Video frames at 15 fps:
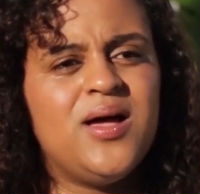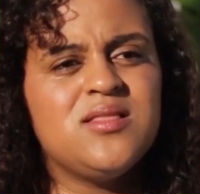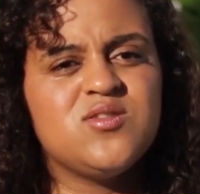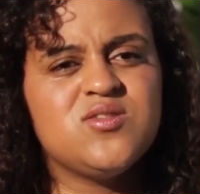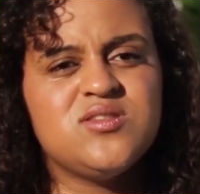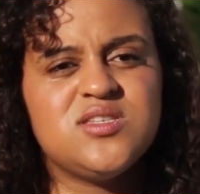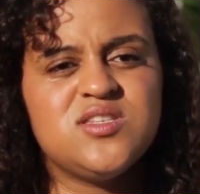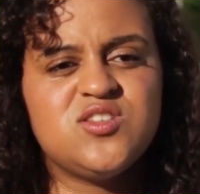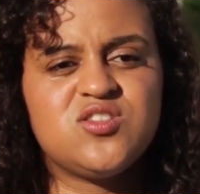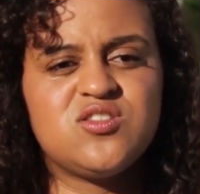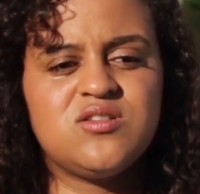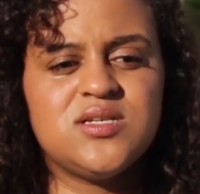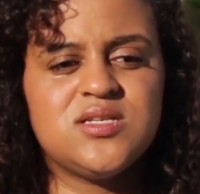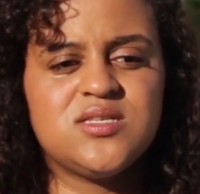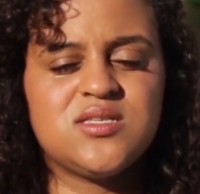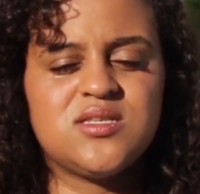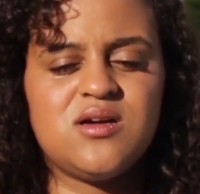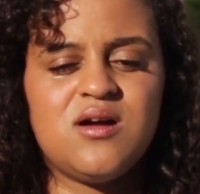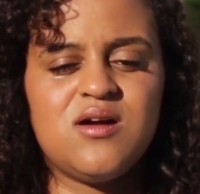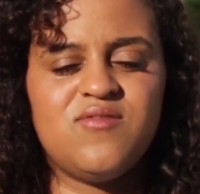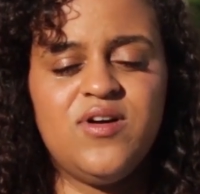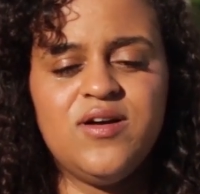My little sister is
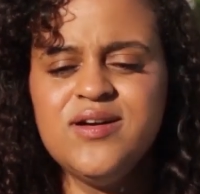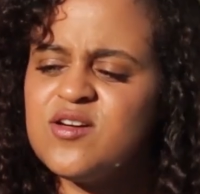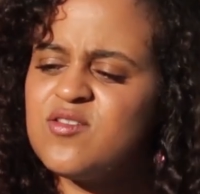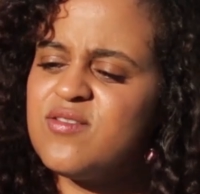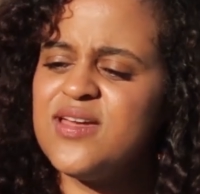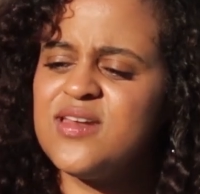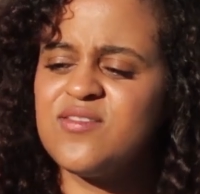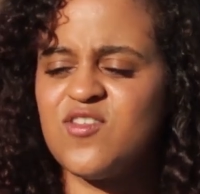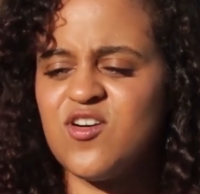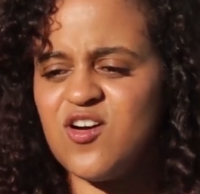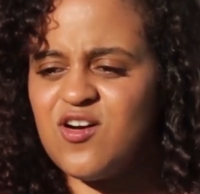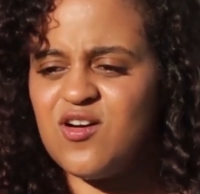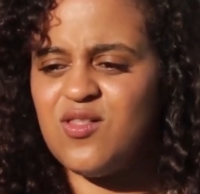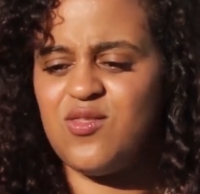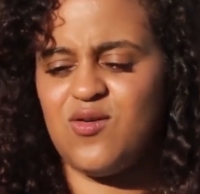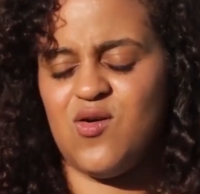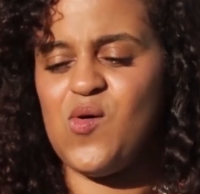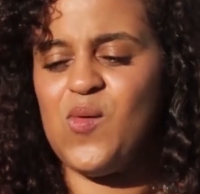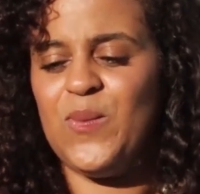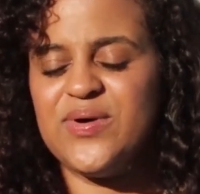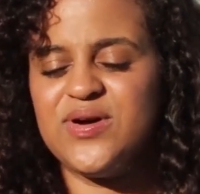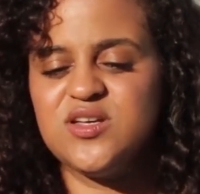a very creative girl,
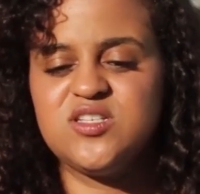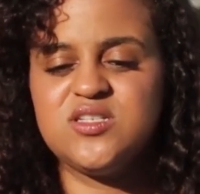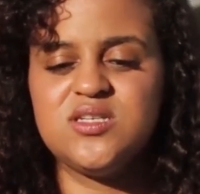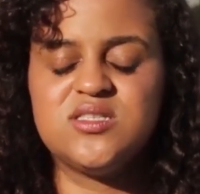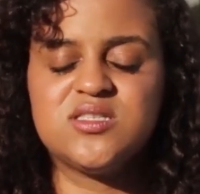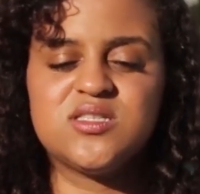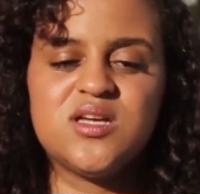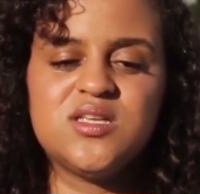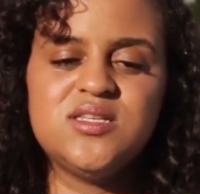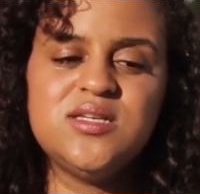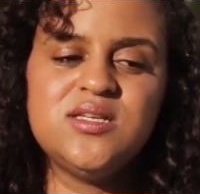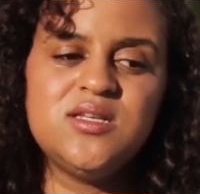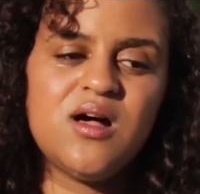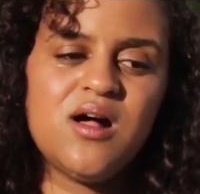though, but she studied